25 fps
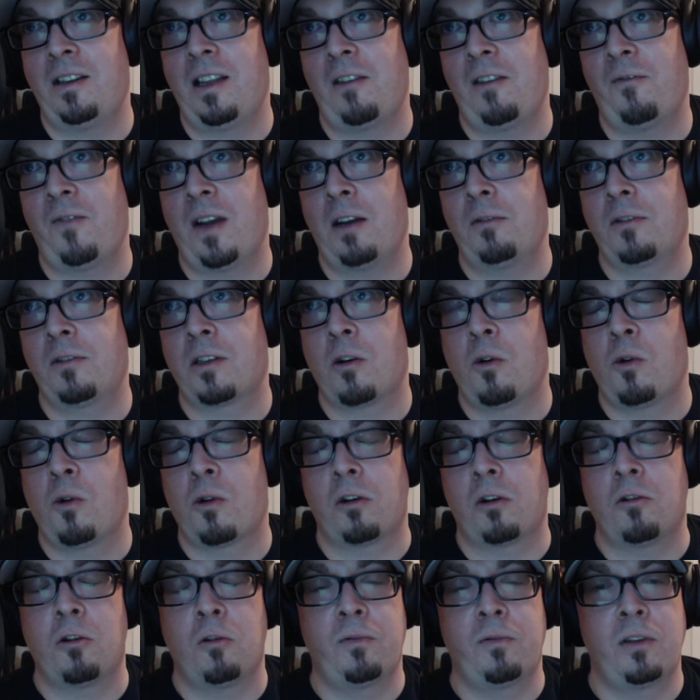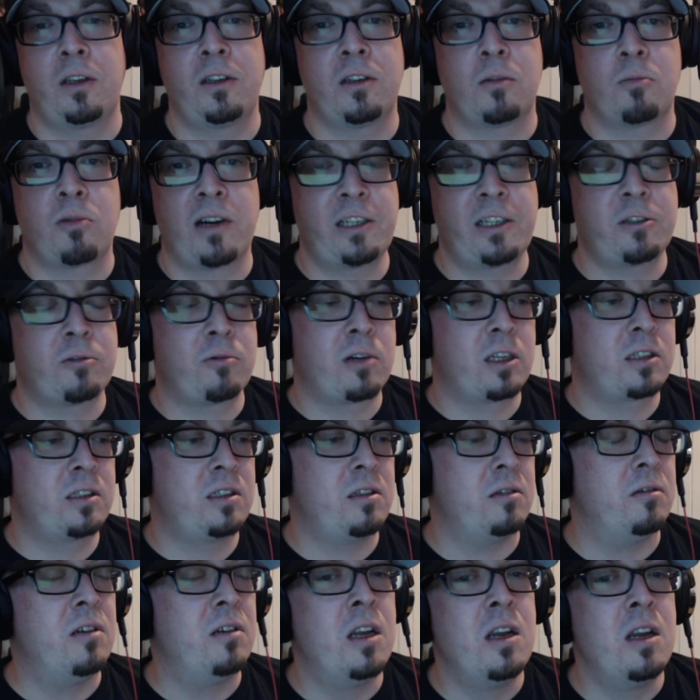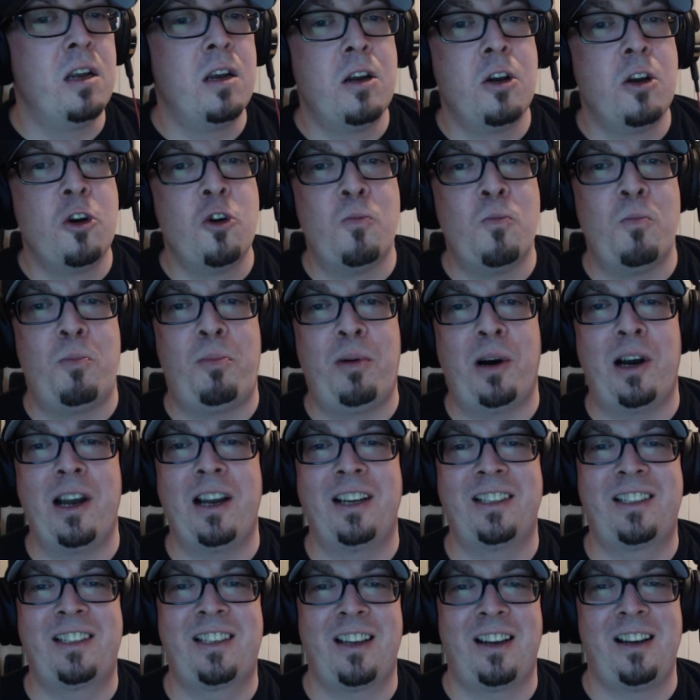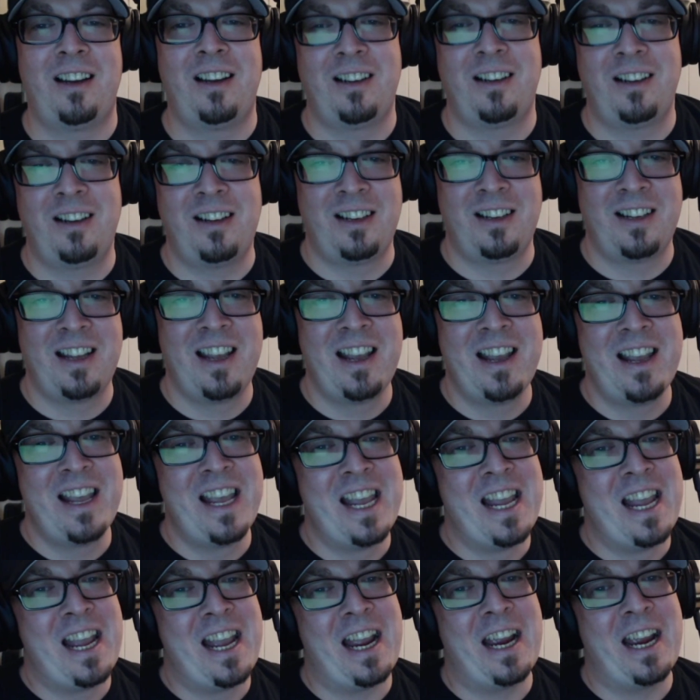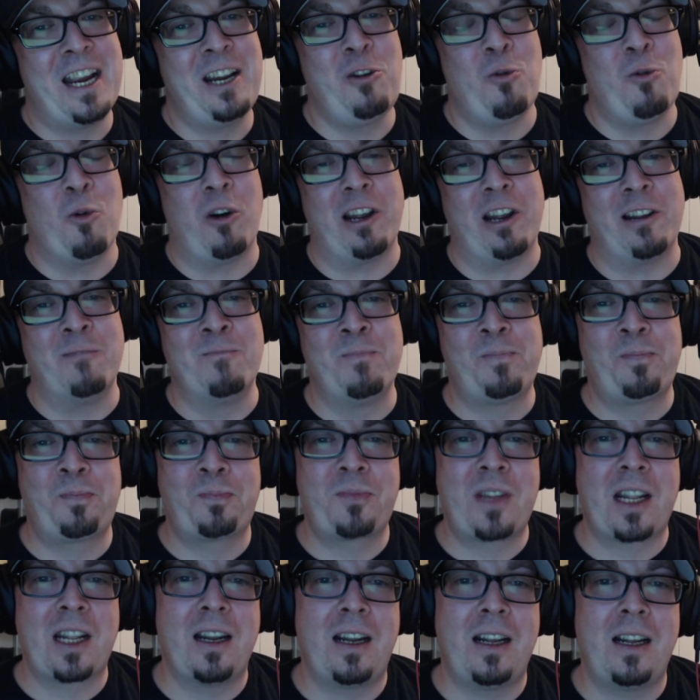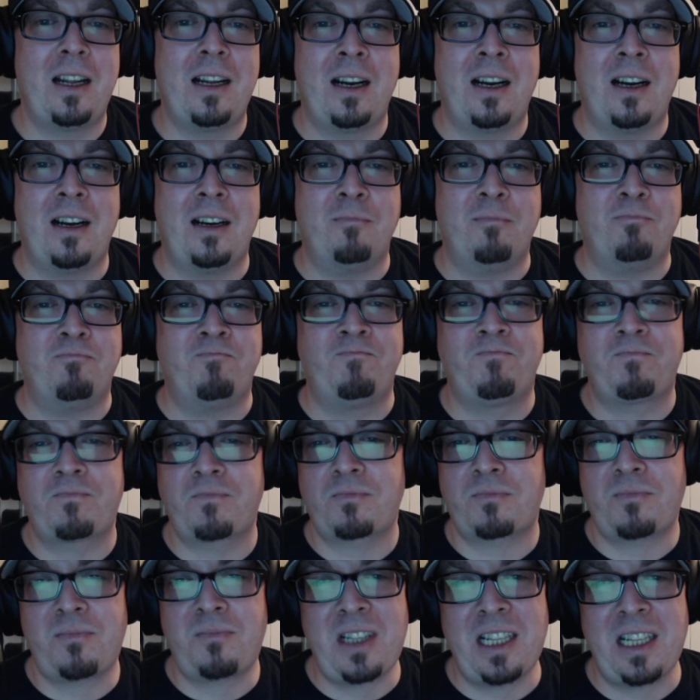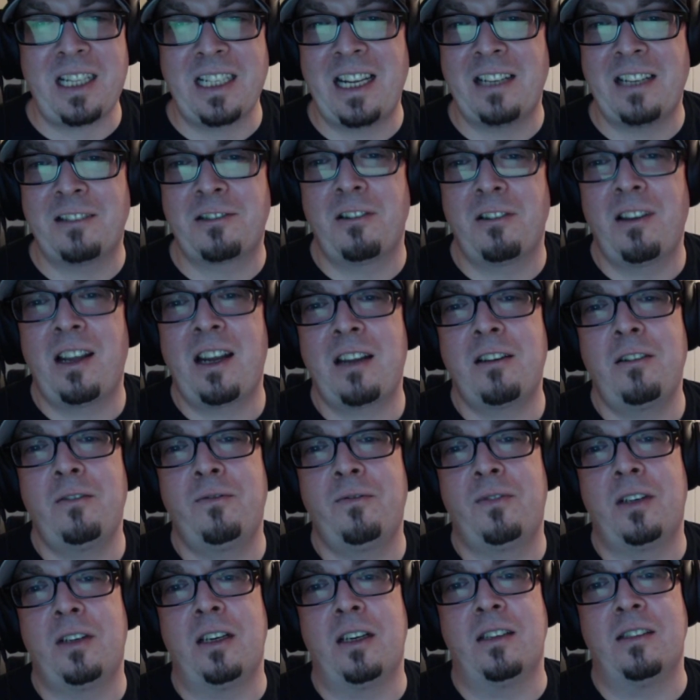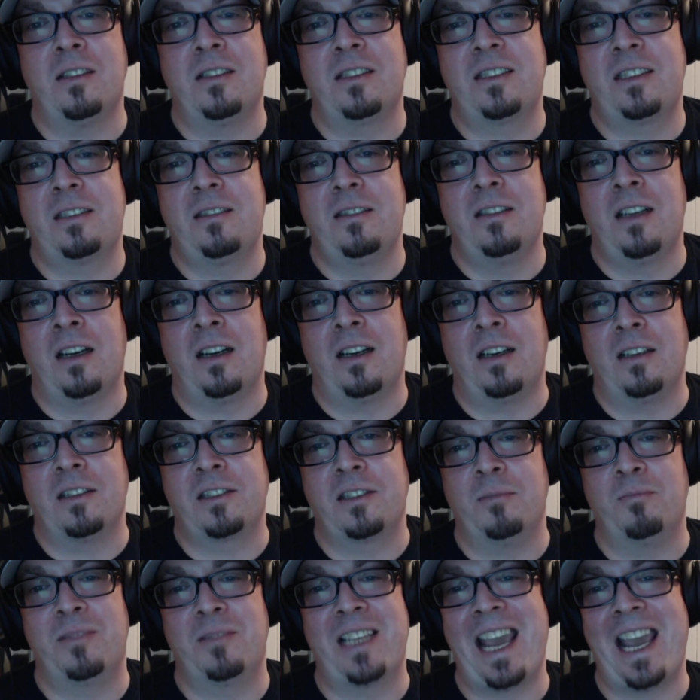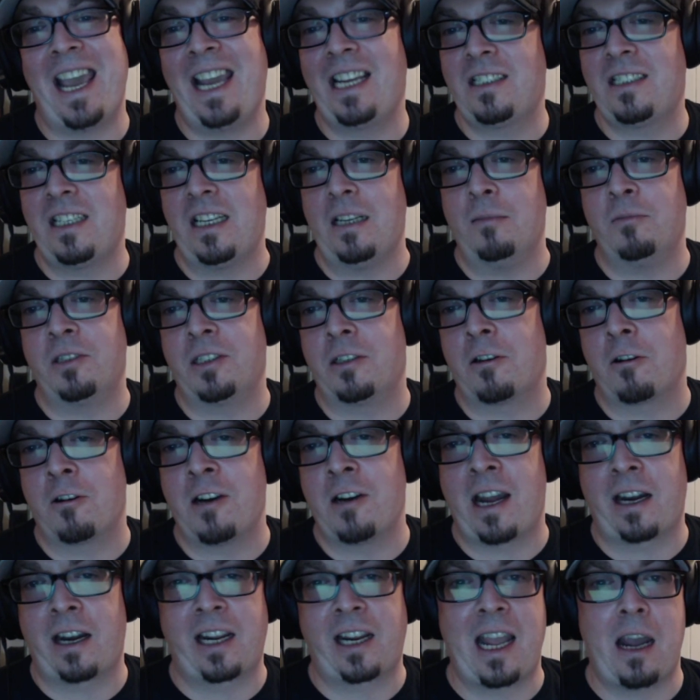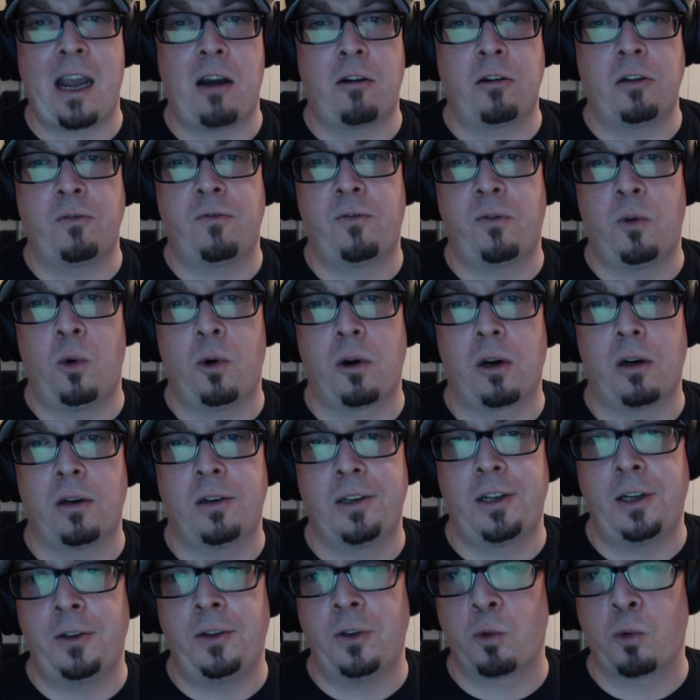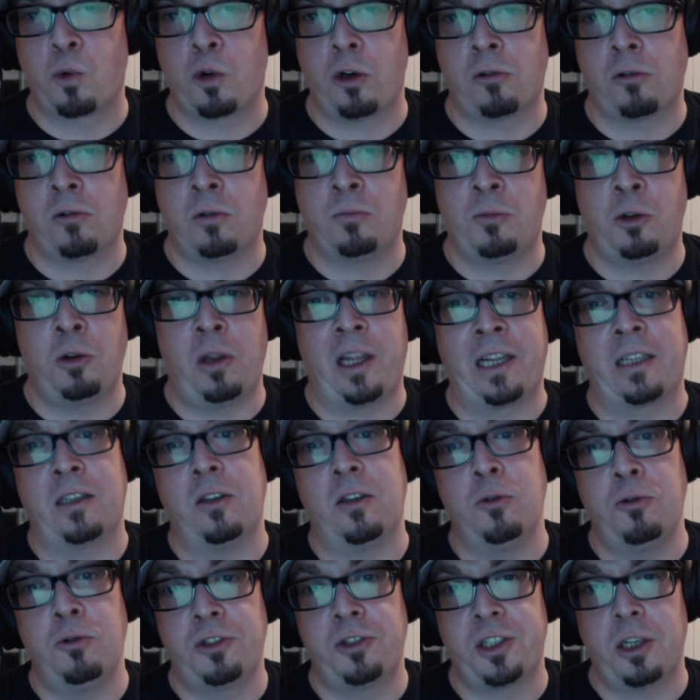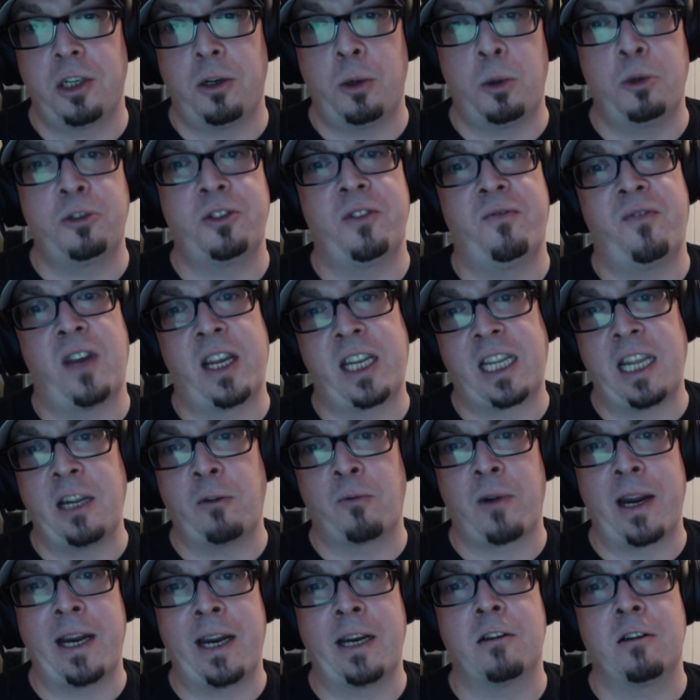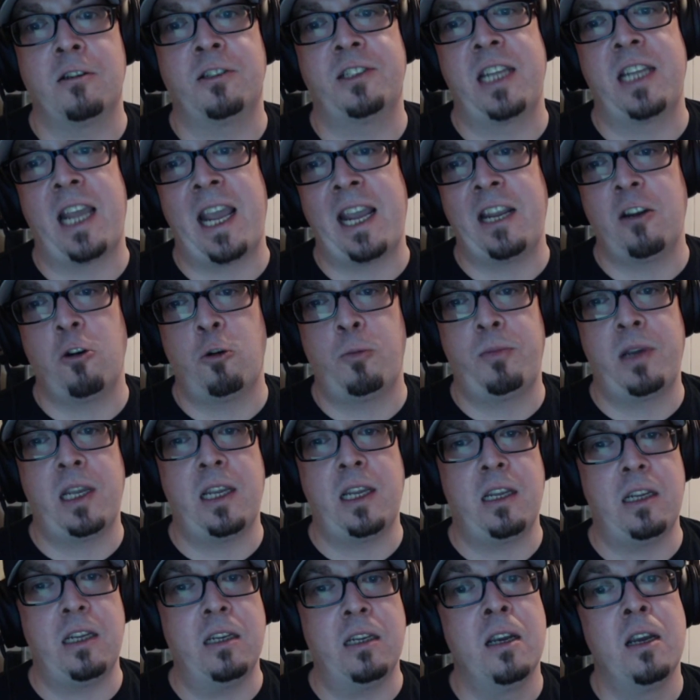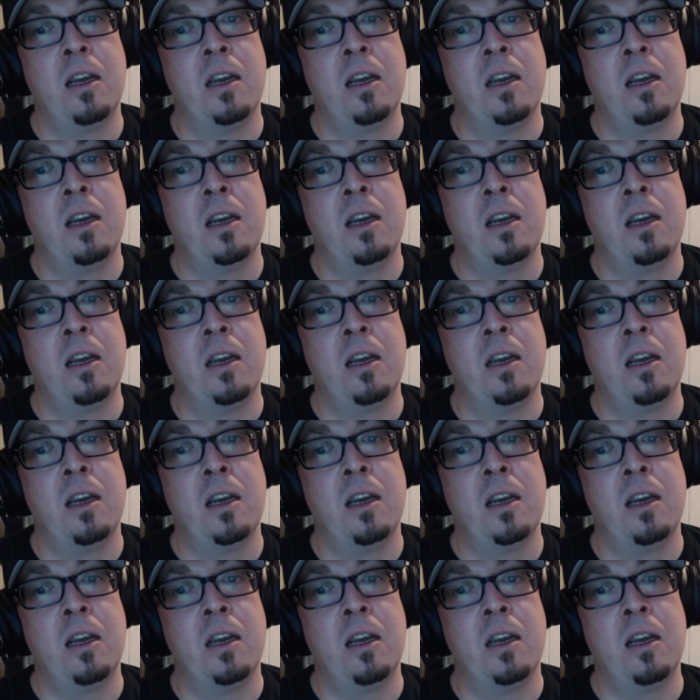found their horn. Hopefully their brakes work too. But anyway, there's a lot of some tag teams that are not accounted for in the Royal Rumble, like the Usos, the Viking Raiders, the AOP,